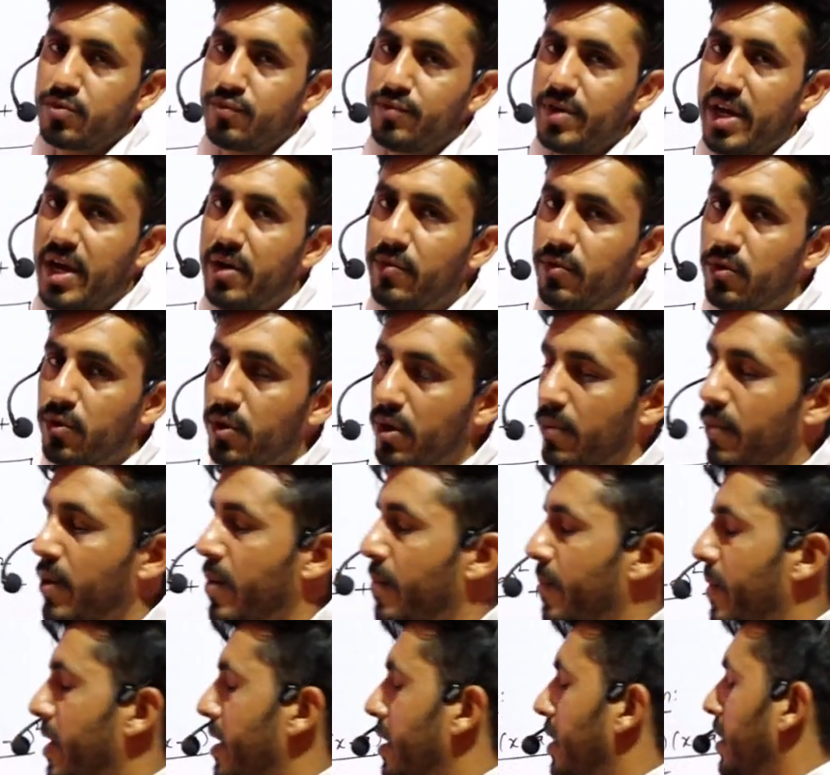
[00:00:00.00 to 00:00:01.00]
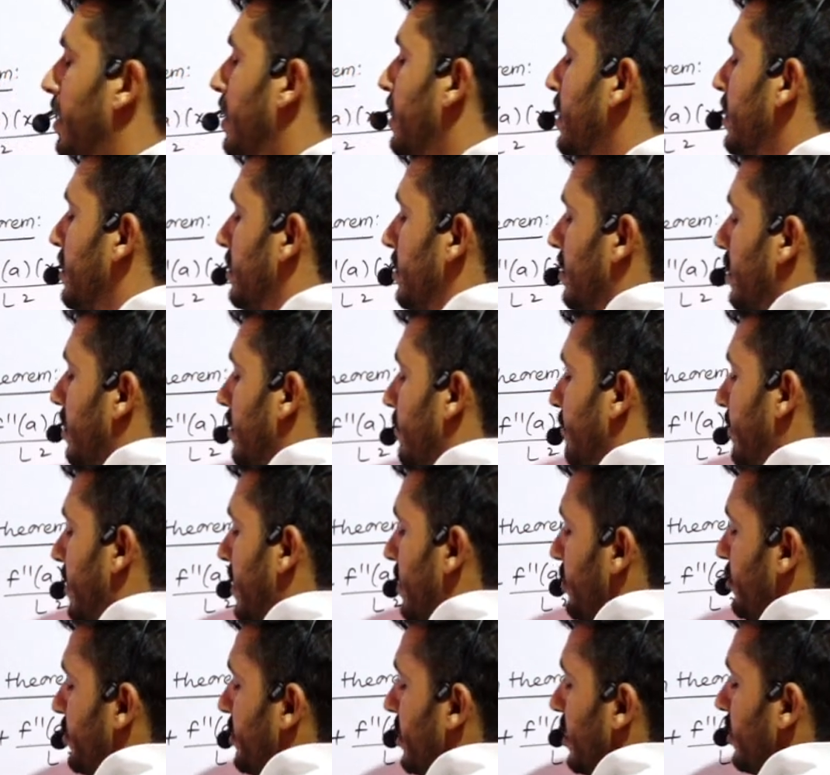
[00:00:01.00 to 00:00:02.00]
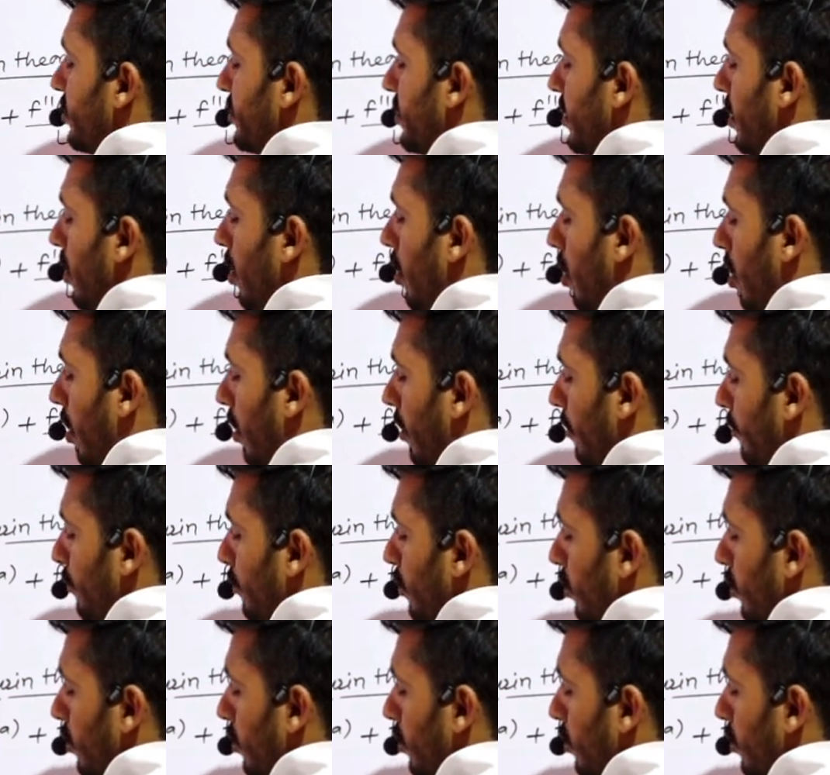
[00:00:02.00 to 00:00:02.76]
we have to remember the differentiation of